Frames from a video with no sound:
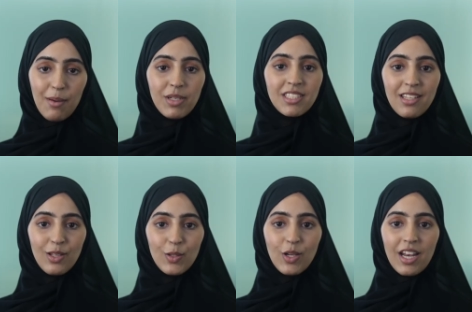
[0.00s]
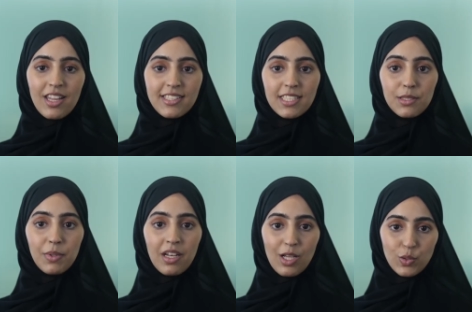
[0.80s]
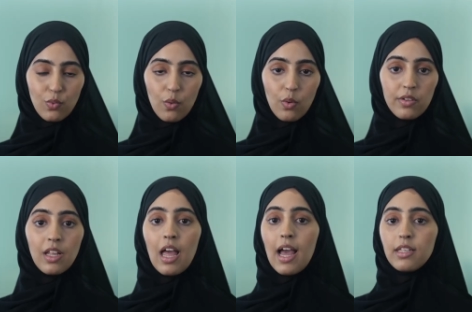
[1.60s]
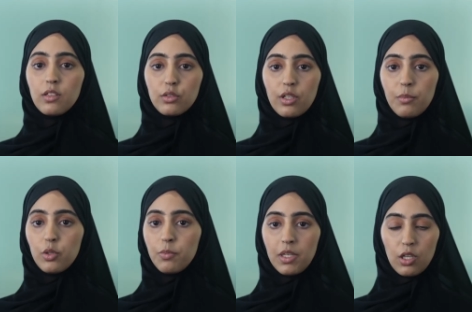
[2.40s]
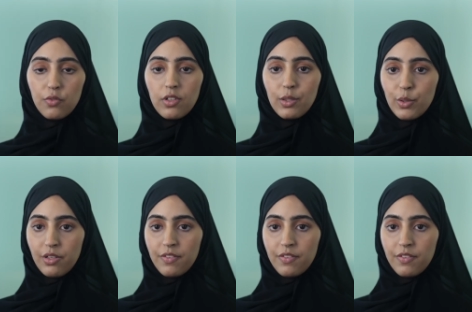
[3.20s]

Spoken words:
I'm excited to carry this experience forward and contribute meaningfully to the